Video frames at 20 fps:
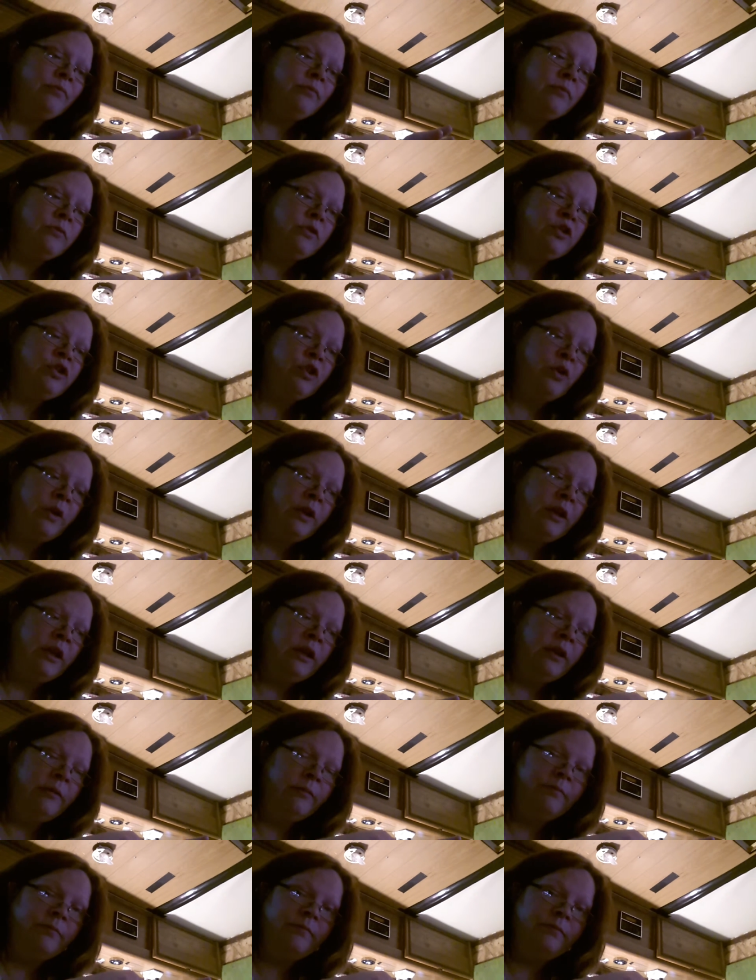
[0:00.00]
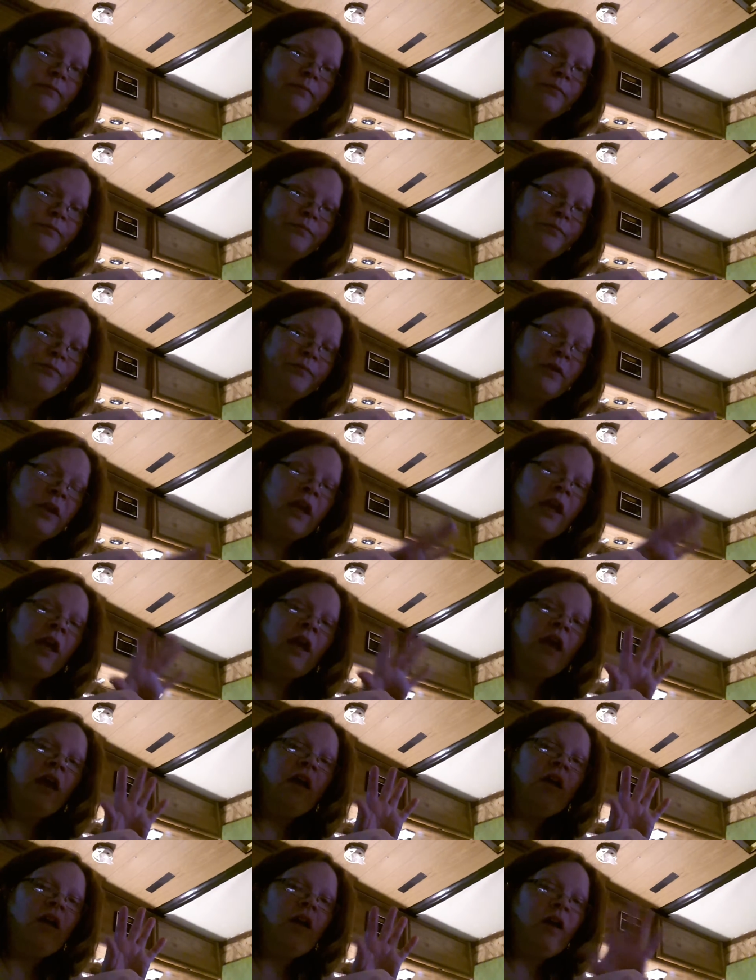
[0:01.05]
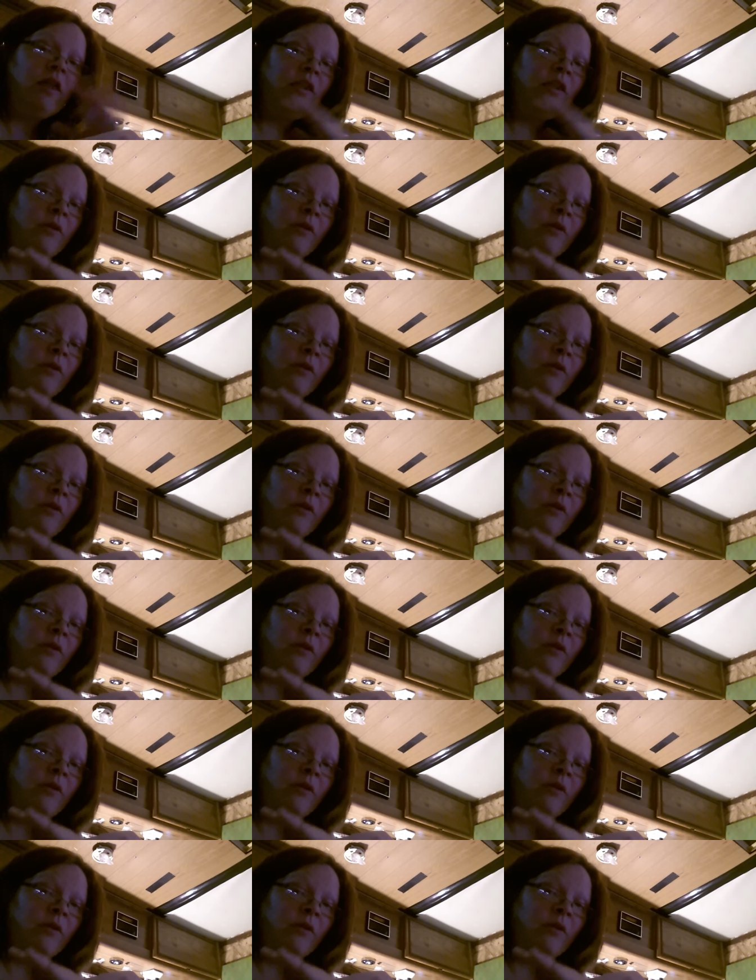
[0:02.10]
join it, and then